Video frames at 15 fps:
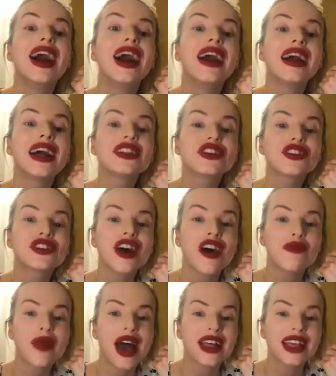That's your
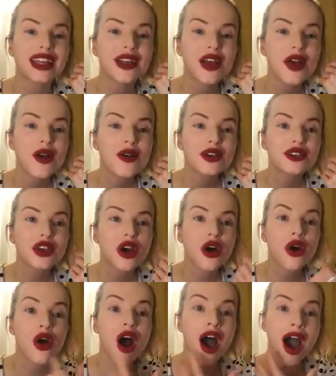soft palate.
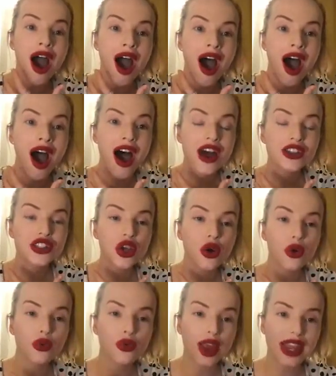So,
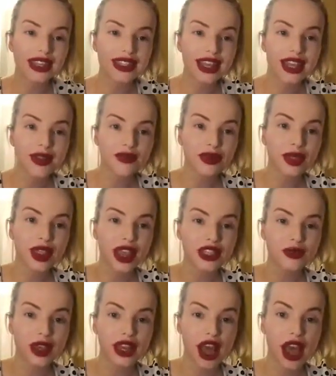raise it as
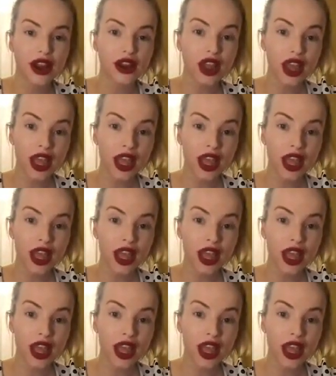we get higher.